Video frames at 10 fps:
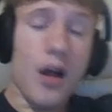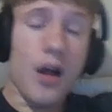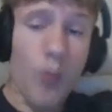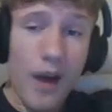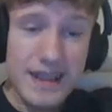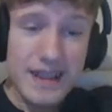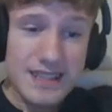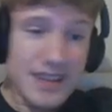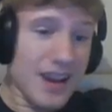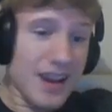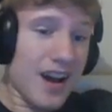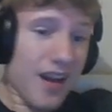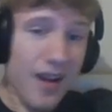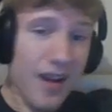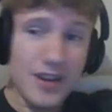What?
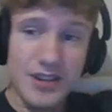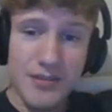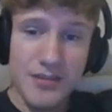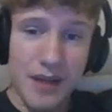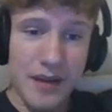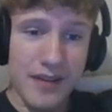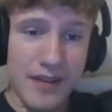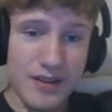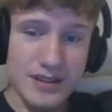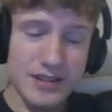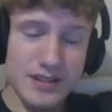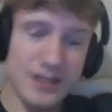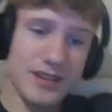Larger than Mount Everest?